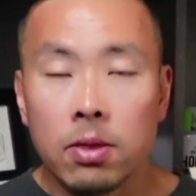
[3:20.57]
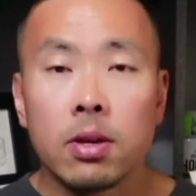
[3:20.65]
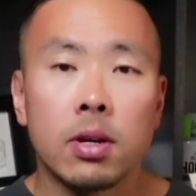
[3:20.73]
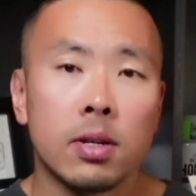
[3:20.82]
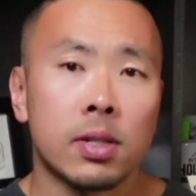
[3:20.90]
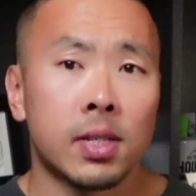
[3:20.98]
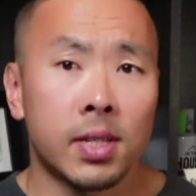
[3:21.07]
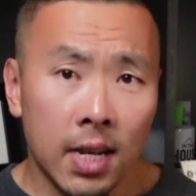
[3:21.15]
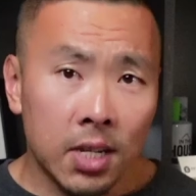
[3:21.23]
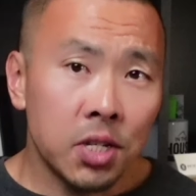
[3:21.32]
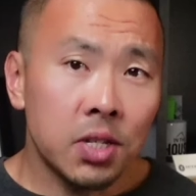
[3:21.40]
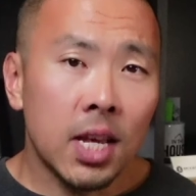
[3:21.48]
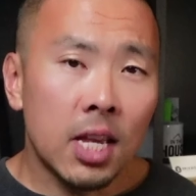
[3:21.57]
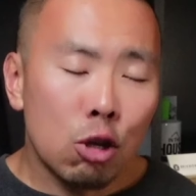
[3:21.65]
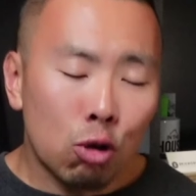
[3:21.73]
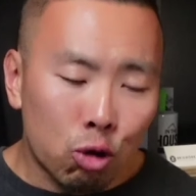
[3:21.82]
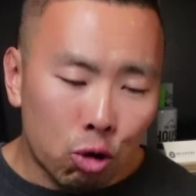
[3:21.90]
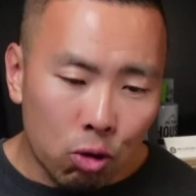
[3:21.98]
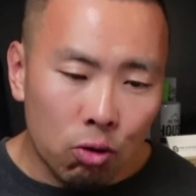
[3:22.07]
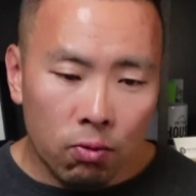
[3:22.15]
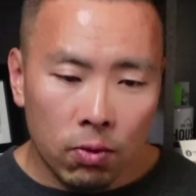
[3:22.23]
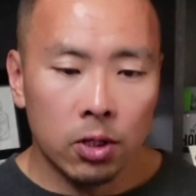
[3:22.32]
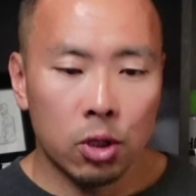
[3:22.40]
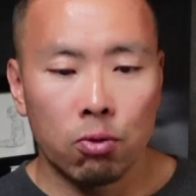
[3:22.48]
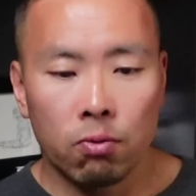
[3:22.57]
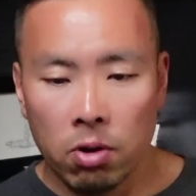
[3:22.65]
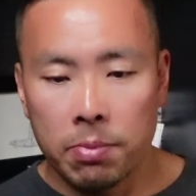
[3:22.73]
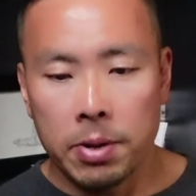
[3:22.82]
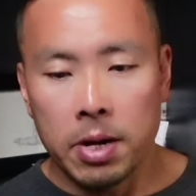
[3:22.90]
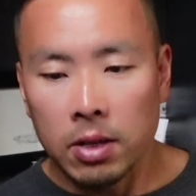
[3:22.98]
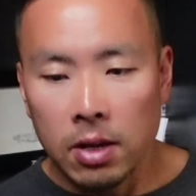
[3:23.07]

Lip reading: The sections that you do want to worry about,